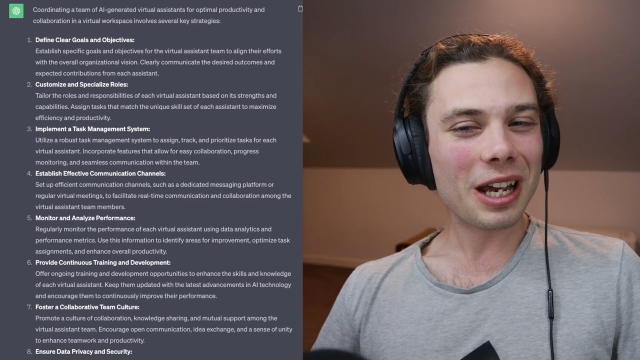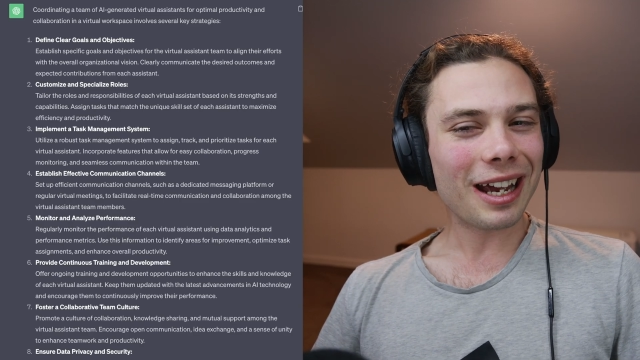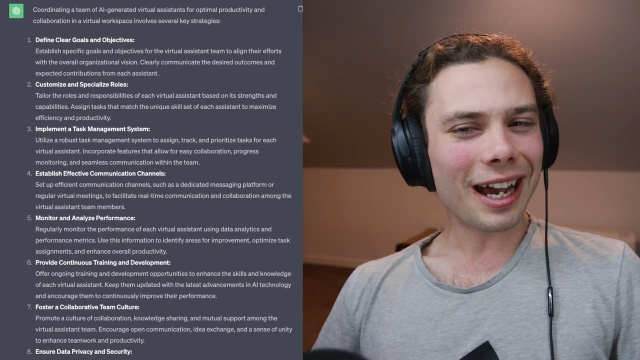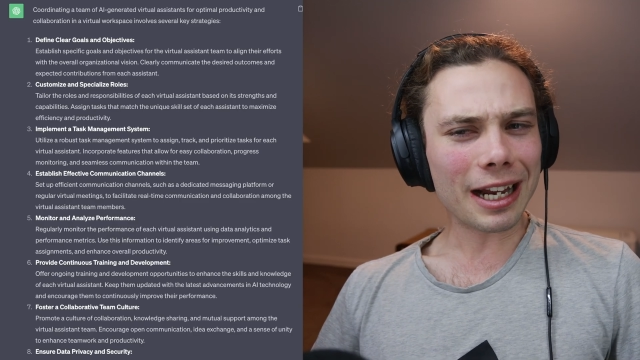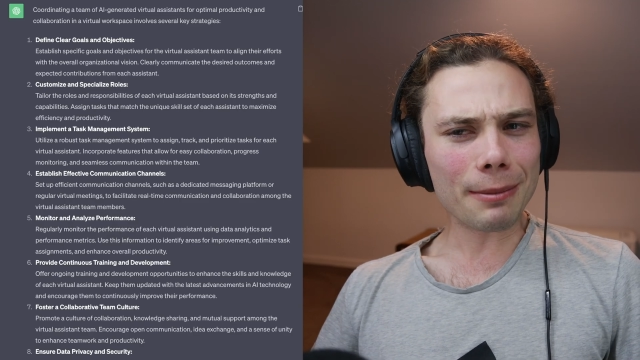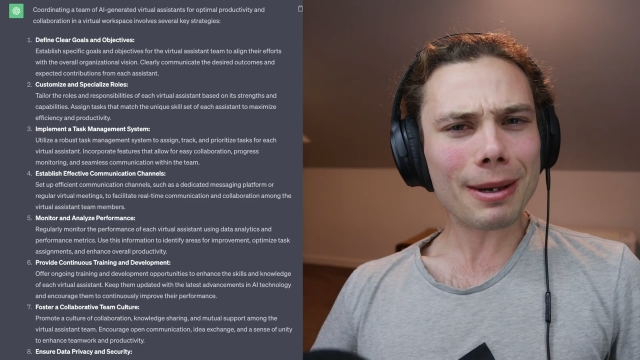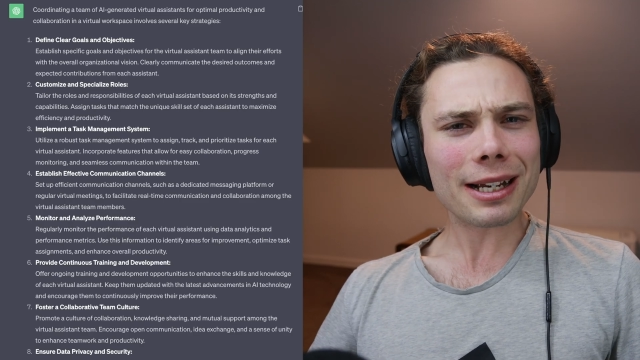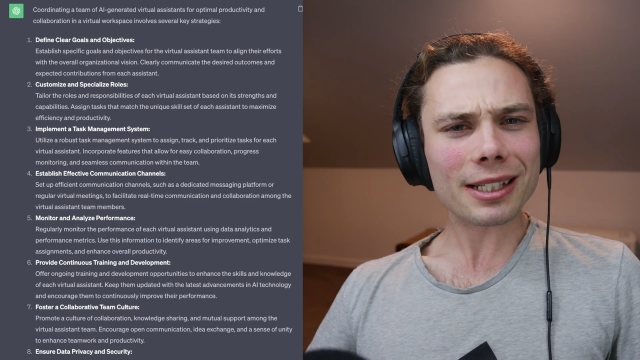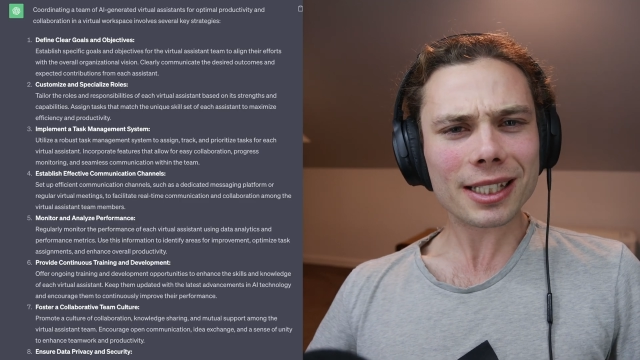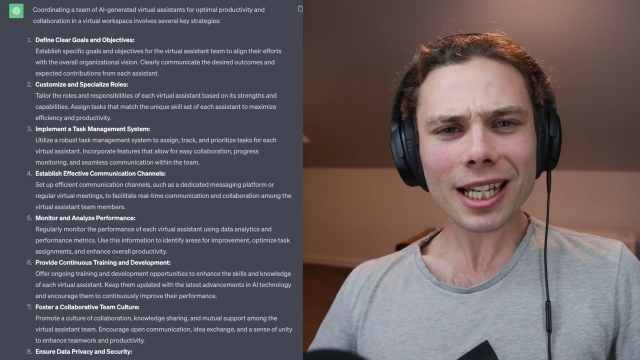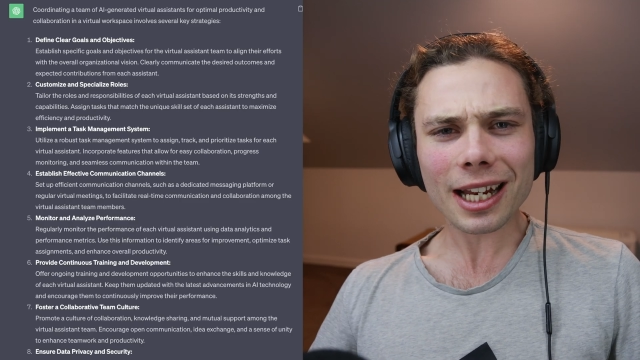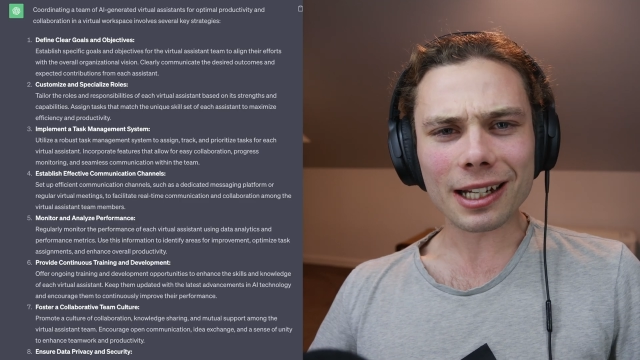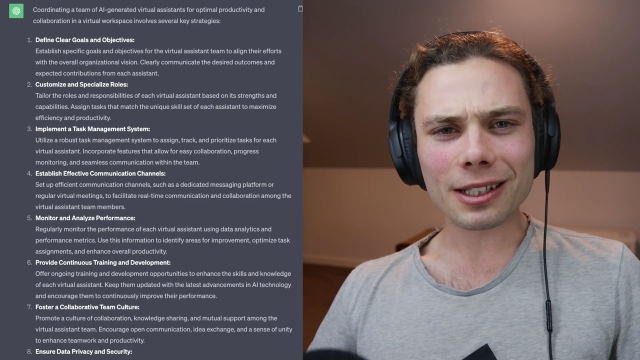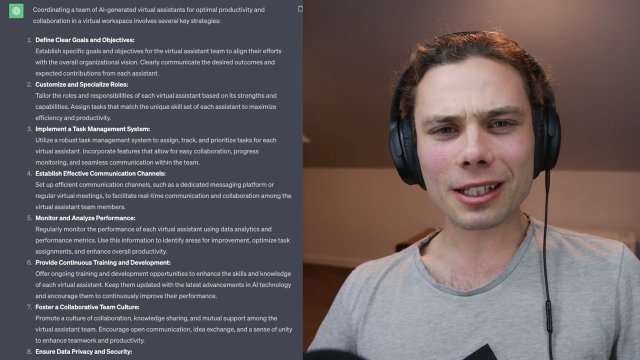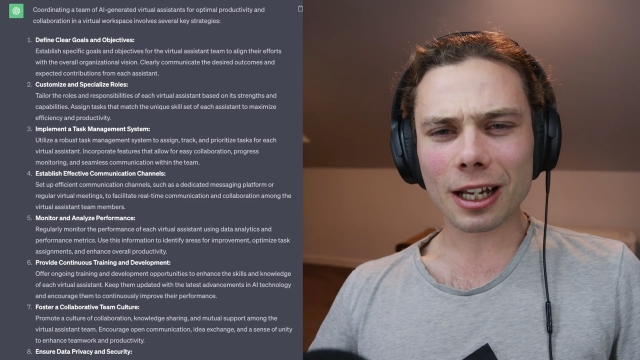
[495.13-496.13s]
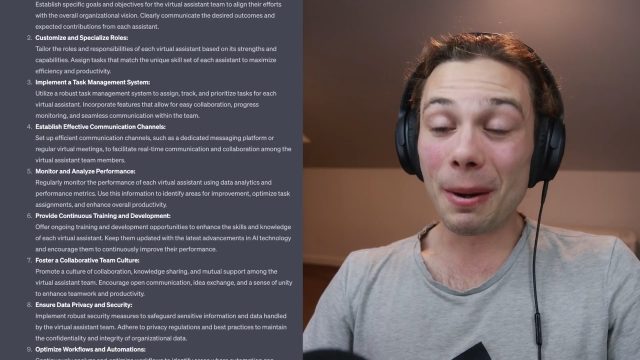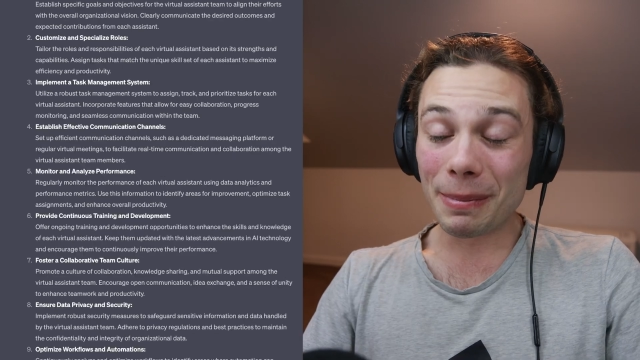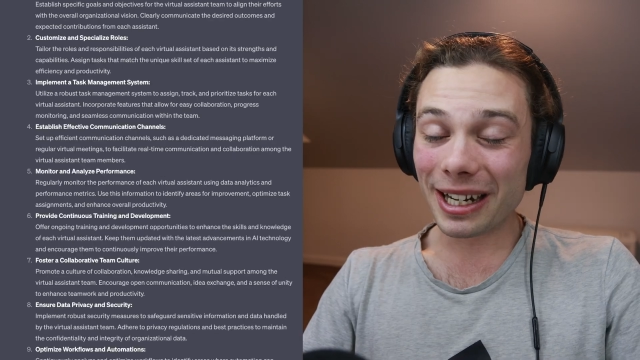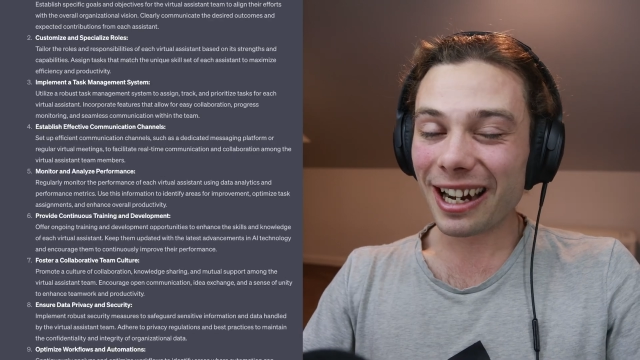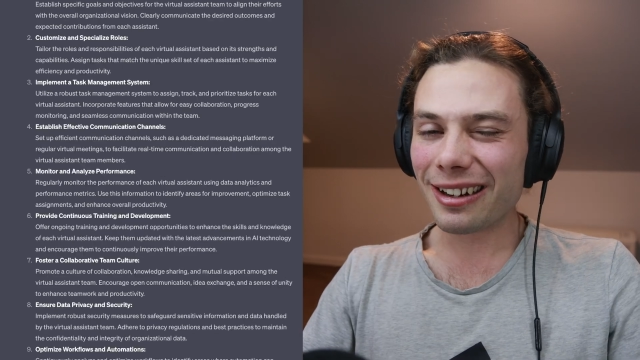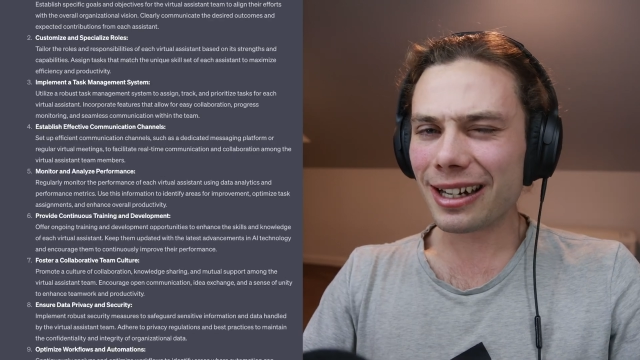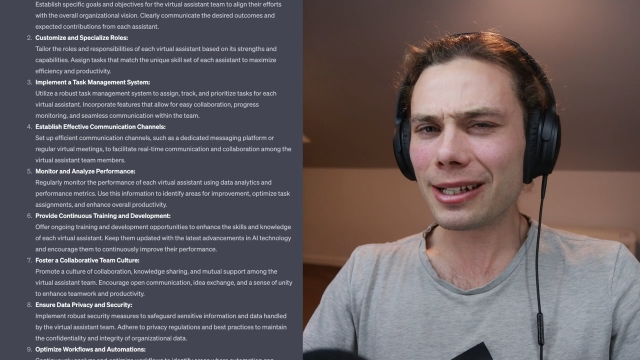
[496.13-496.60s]
And it makes sense. I
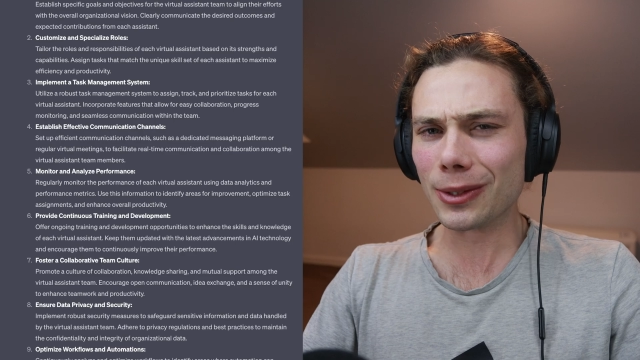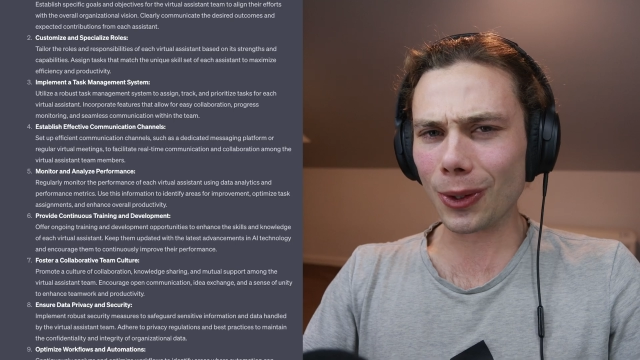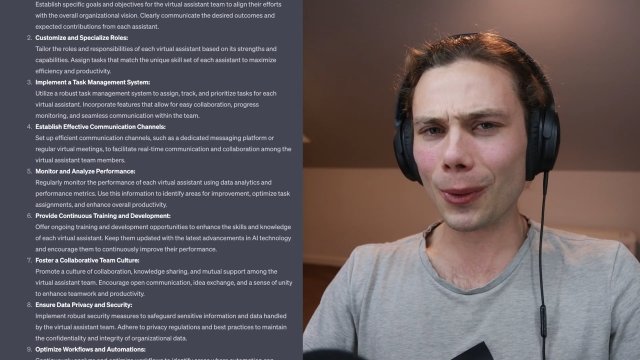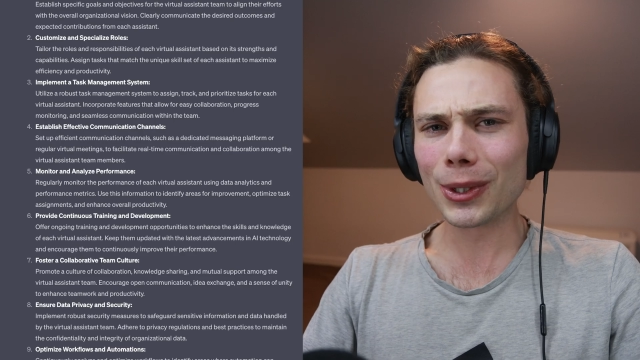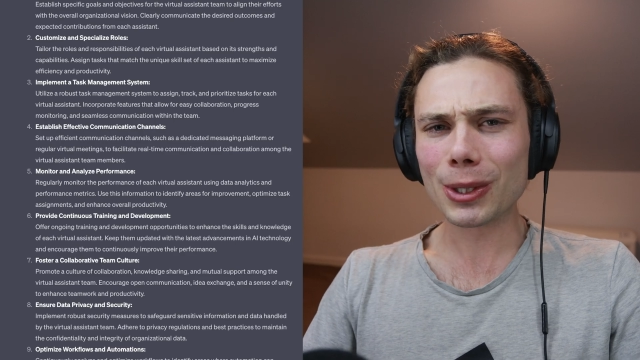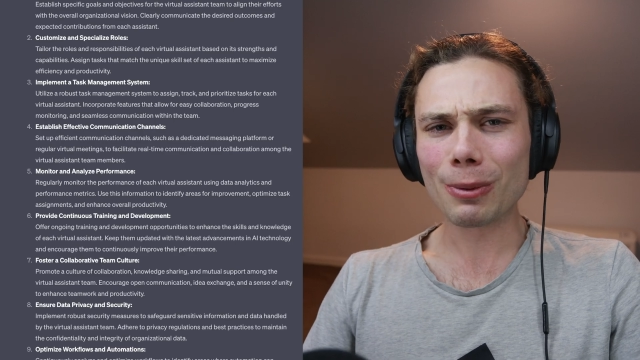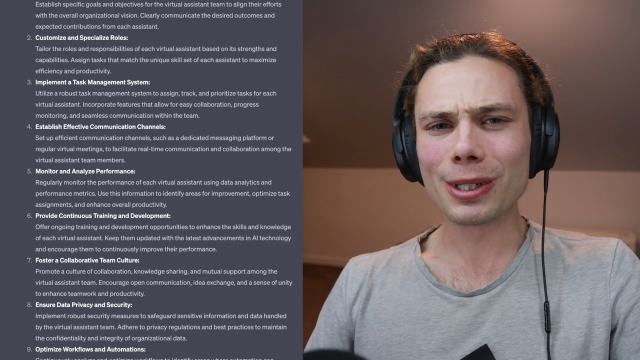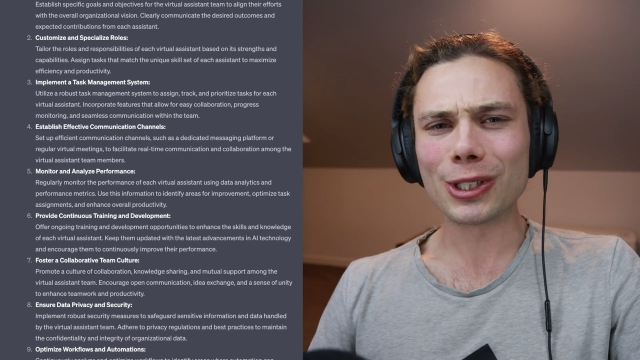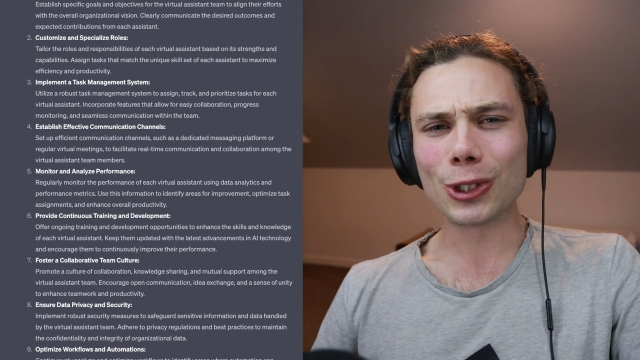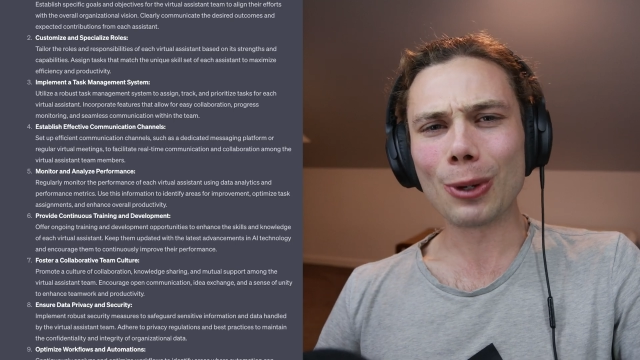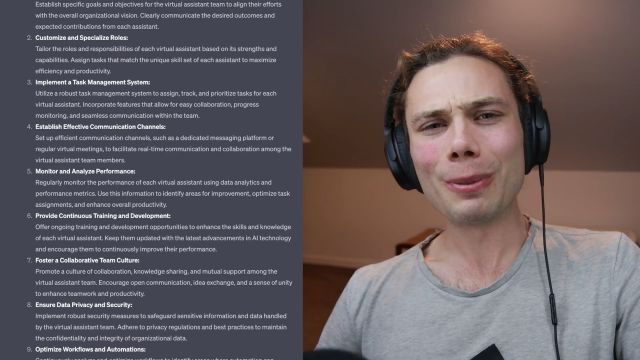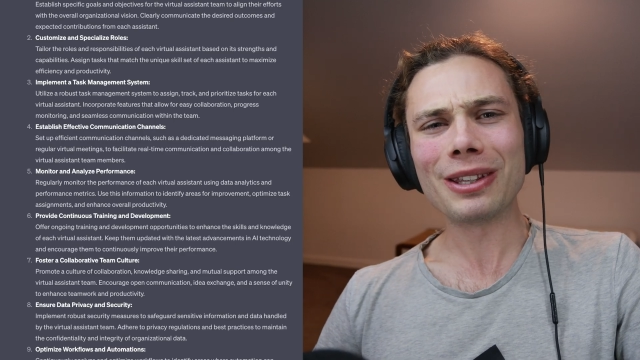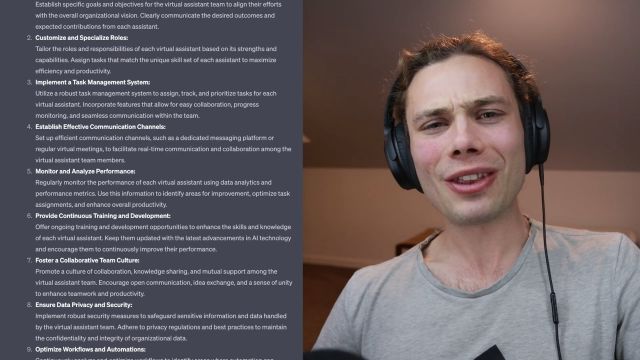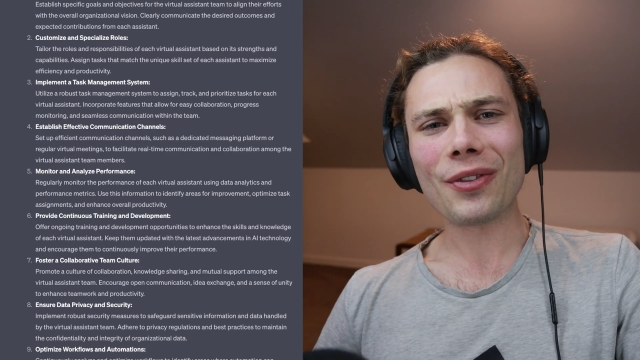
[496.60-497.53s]
mean, it is also assuming